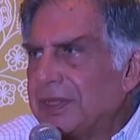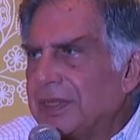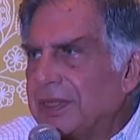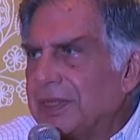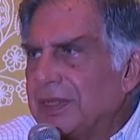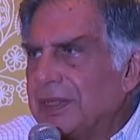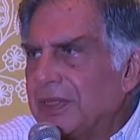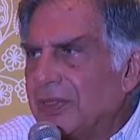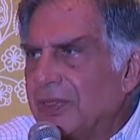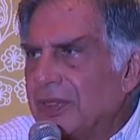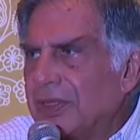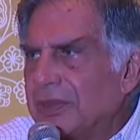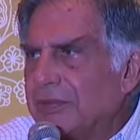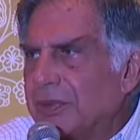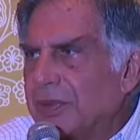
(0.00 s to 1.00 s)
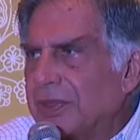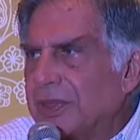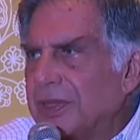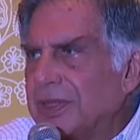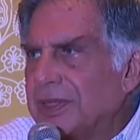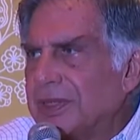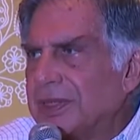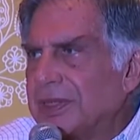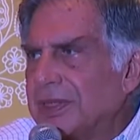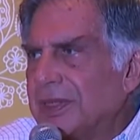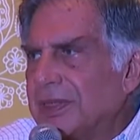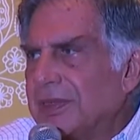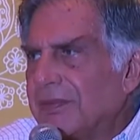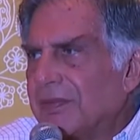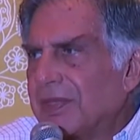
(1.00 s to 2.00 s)
with all employees,
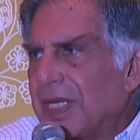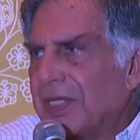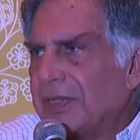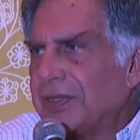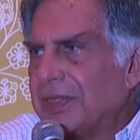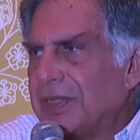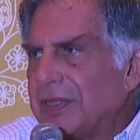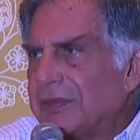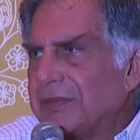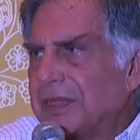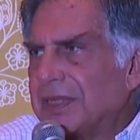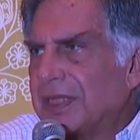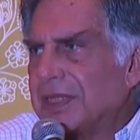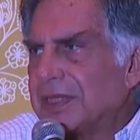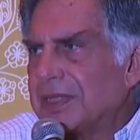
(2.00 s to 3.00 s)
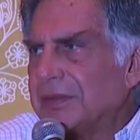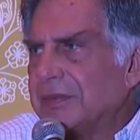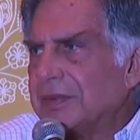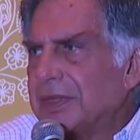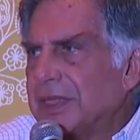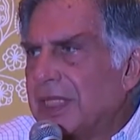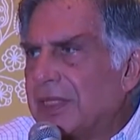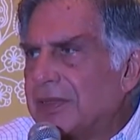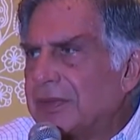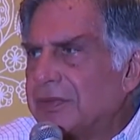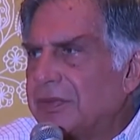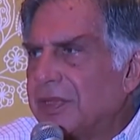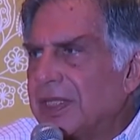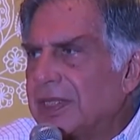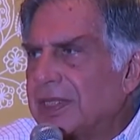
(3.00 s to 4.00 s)
how you deal with customers, how
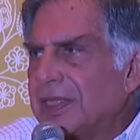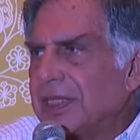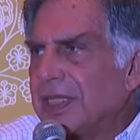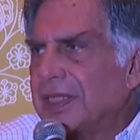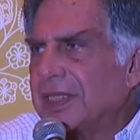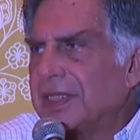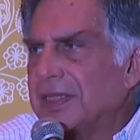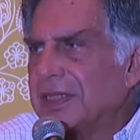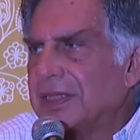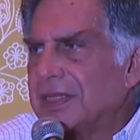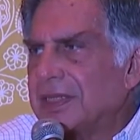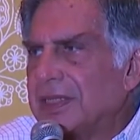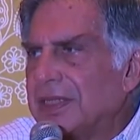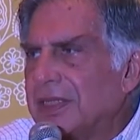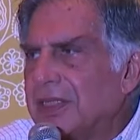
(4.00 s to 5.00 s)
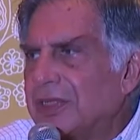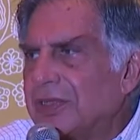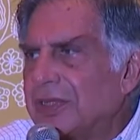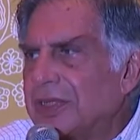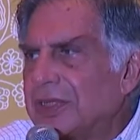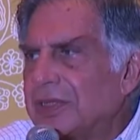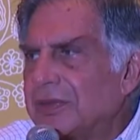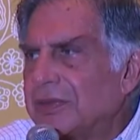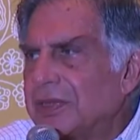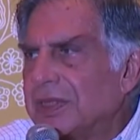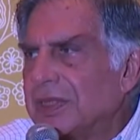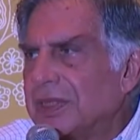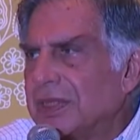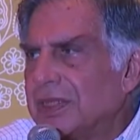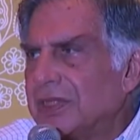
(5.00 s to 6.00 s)
well connected the CEO is
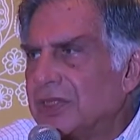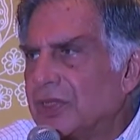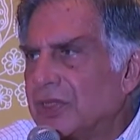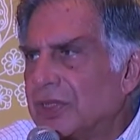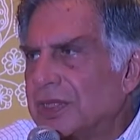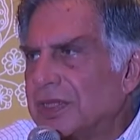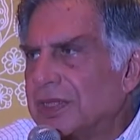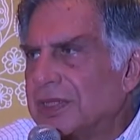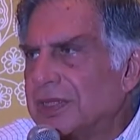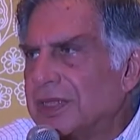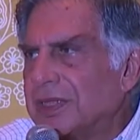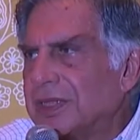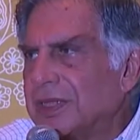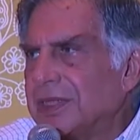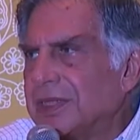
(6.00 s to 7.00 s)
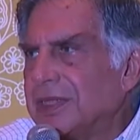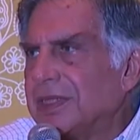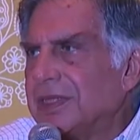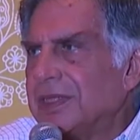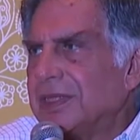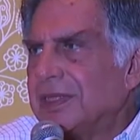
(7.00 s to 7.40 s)
with his organization,